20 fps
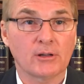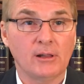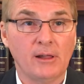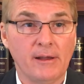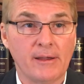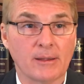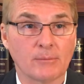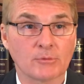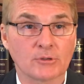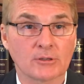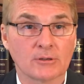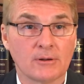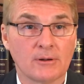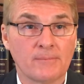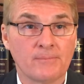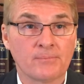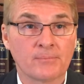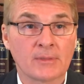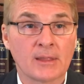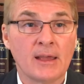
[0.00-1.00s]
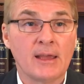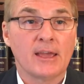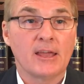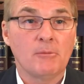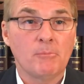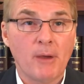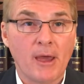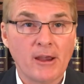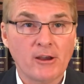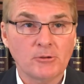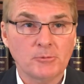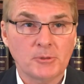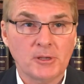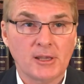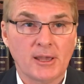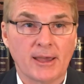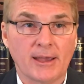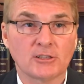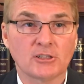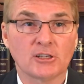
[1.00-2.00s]
claims? In bankruptcy
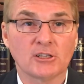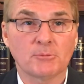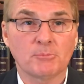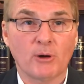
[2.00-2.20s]
cases,